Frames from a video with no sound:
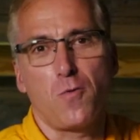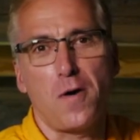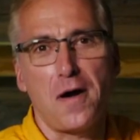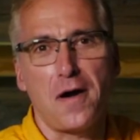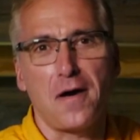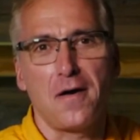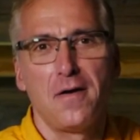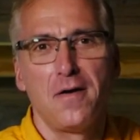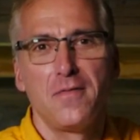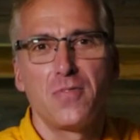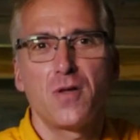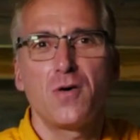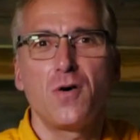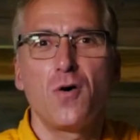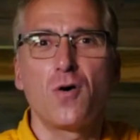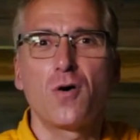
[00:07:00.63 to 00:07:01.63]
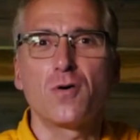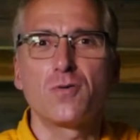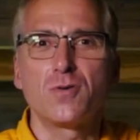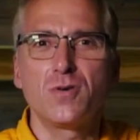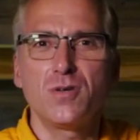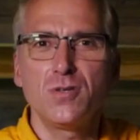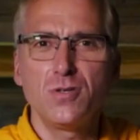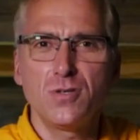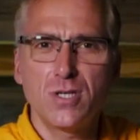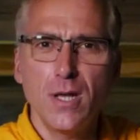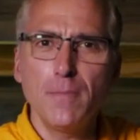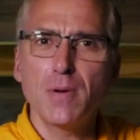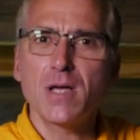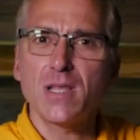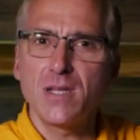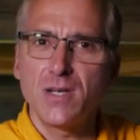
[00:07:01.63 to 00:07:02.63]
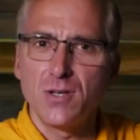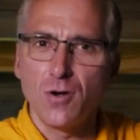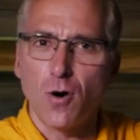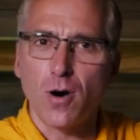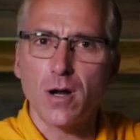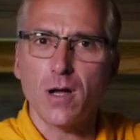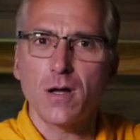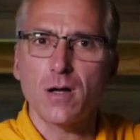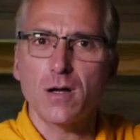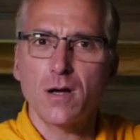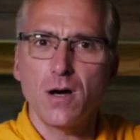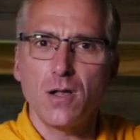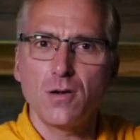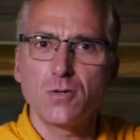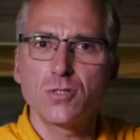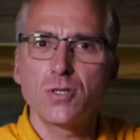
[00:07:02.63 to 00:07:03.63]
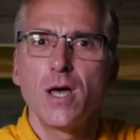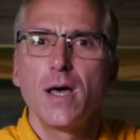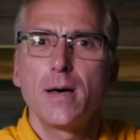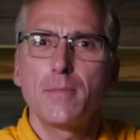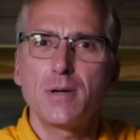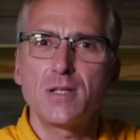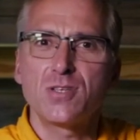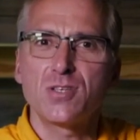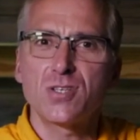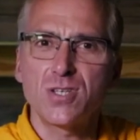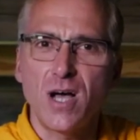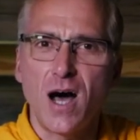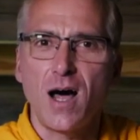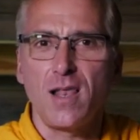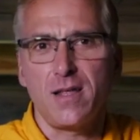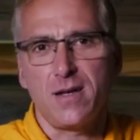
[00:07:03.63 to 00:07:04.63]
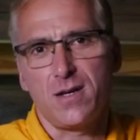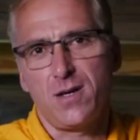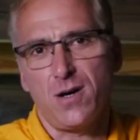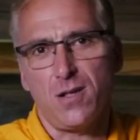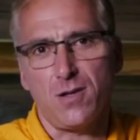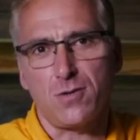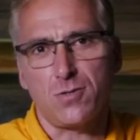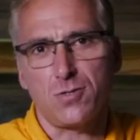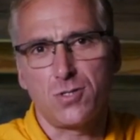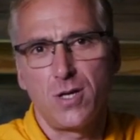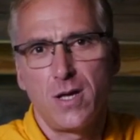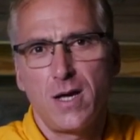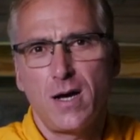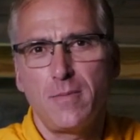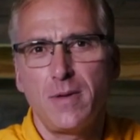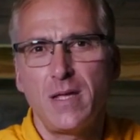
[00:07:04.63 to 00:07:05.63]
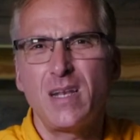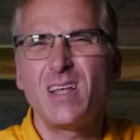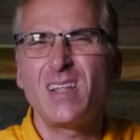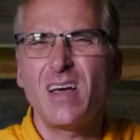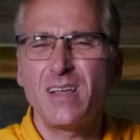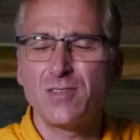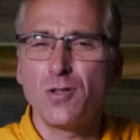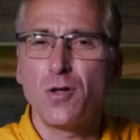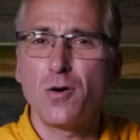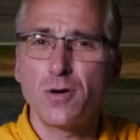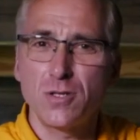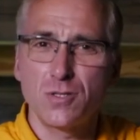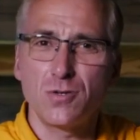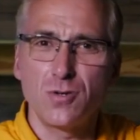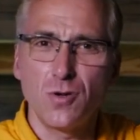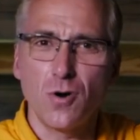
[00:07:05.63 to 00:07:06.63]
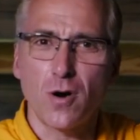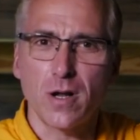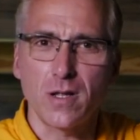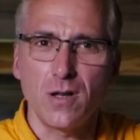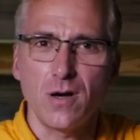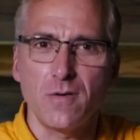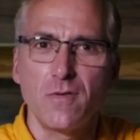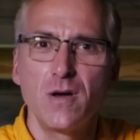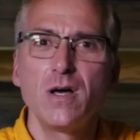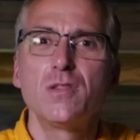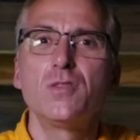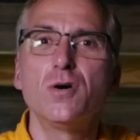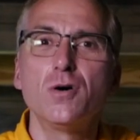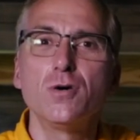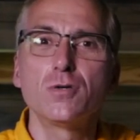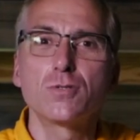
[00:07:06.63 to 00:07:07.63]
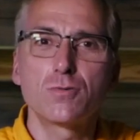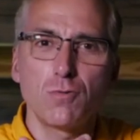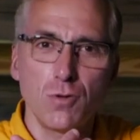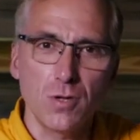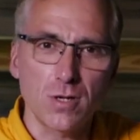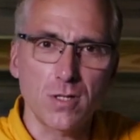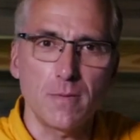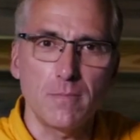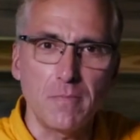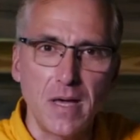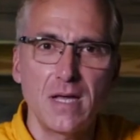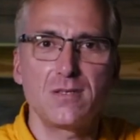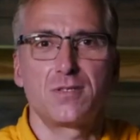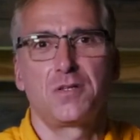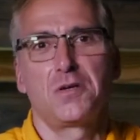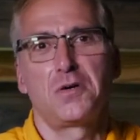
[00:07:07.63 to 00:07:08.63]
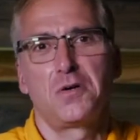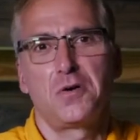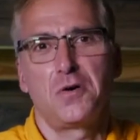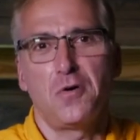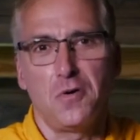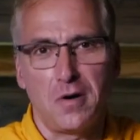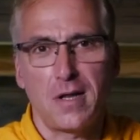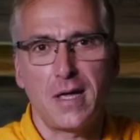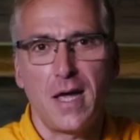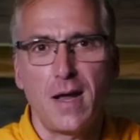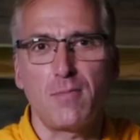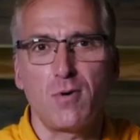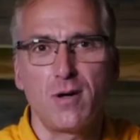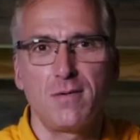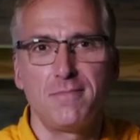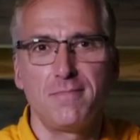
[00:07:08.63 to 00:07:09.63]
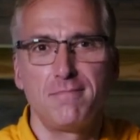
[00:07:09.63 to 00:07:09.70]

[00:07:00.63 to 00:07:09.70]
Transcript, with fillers: to wear are typically dark colors, but solid colors. I mean, as long as they're dark enough. Those will look the best on camera.